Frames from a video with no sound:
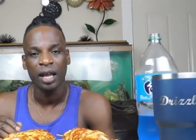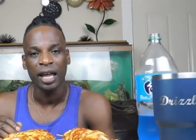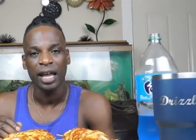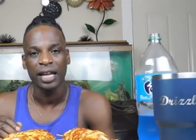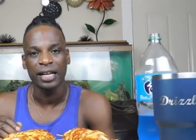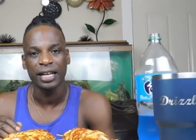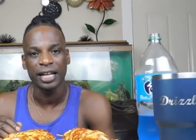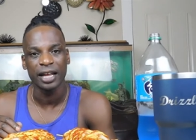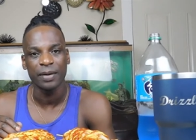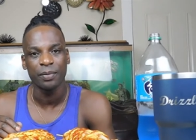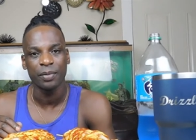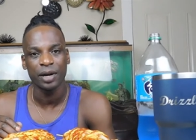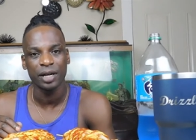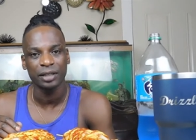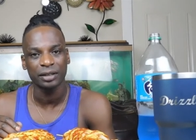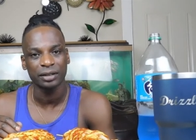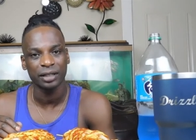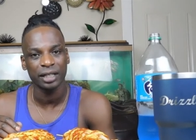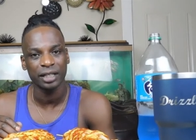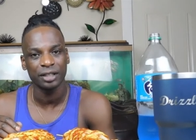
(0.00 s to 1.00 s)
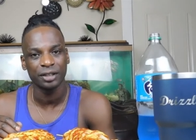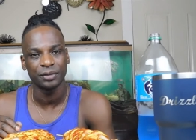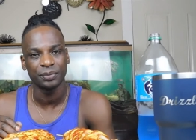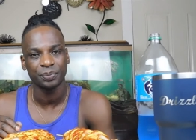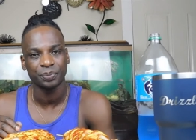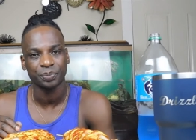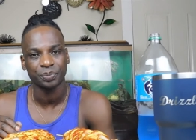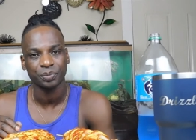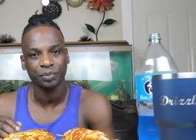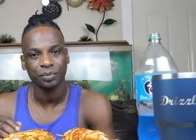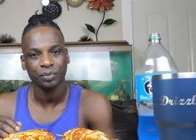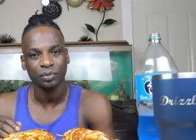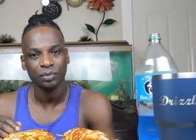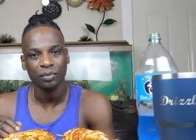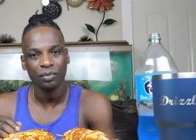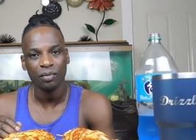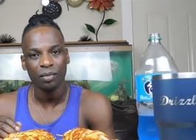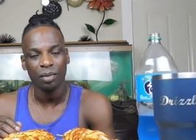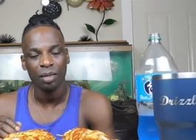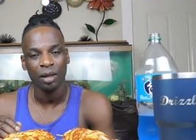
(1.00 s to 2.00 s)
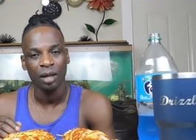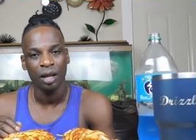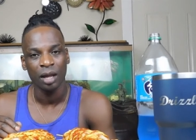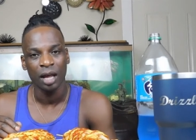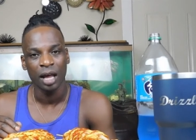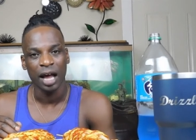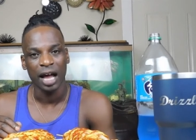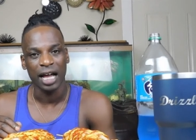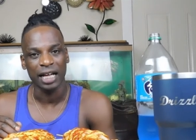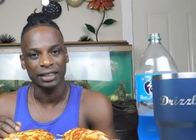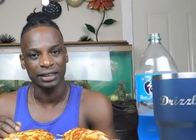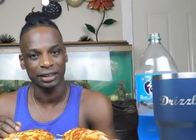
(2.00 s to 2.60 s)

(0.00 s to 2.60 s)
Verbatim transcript: And then months later, I